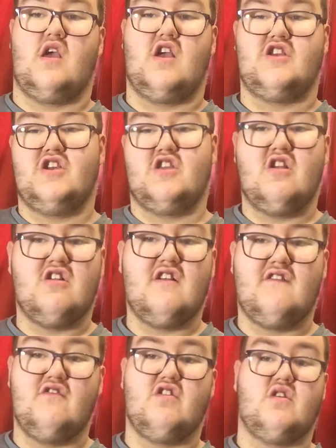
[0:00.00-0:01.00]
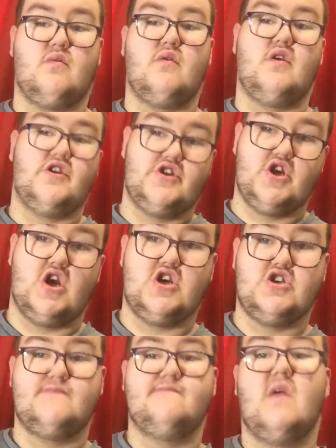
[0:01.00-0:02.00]
Actually starts off with Sabrina and
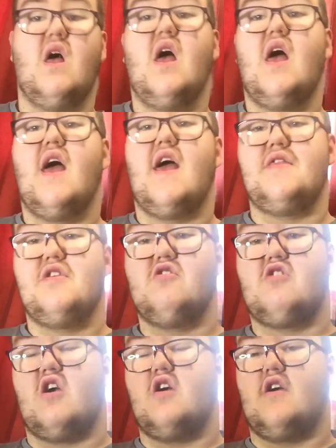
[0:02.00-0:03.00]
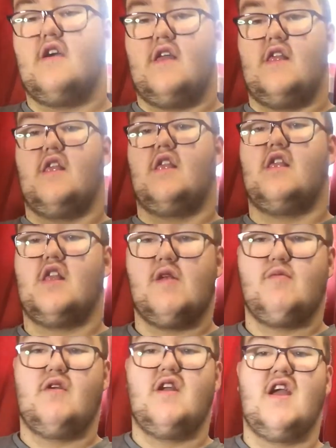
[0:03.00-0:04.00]
Josh, and
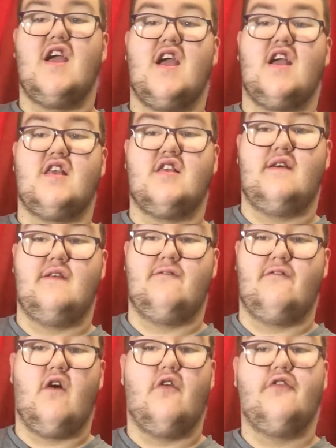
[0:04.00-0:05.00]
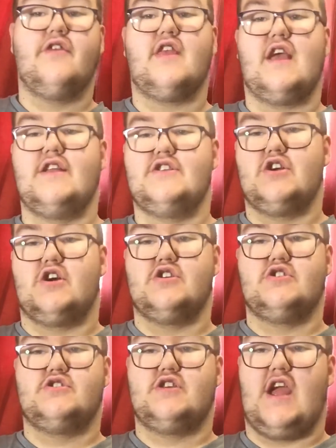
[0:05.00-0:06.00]
Sabrina accidentally falls, and
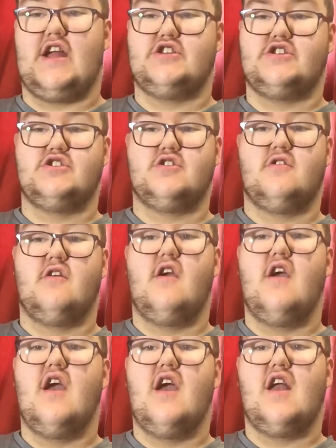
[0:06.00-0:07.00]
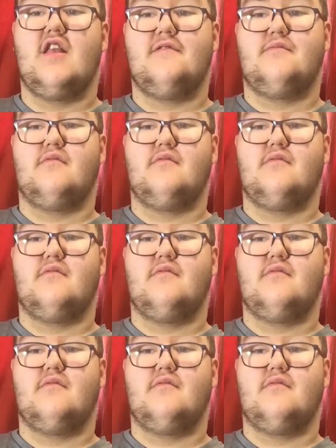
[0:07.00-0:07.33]
Josh catches her, and